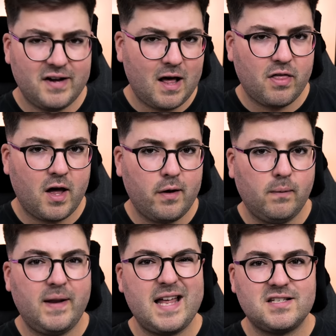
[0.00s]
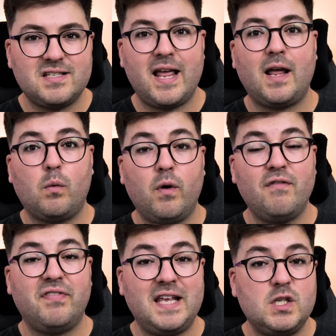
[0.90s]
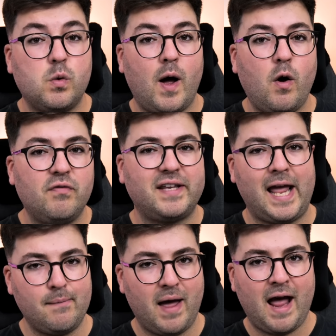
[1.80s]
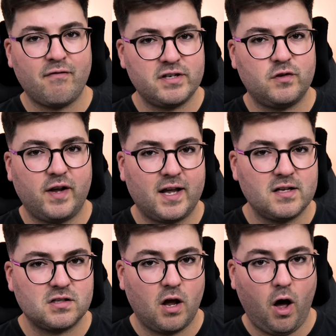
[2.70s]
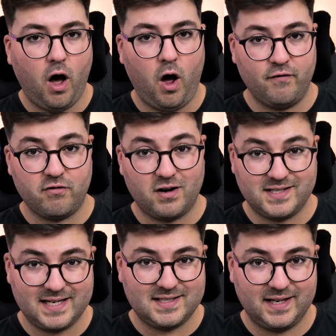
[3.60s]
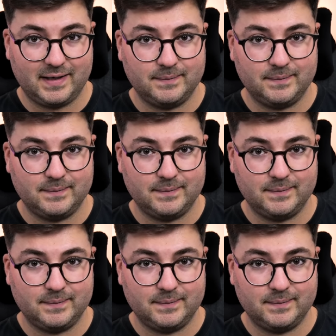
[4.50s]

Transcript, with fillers: now though, let's stick with the 12 game average figures over our testing.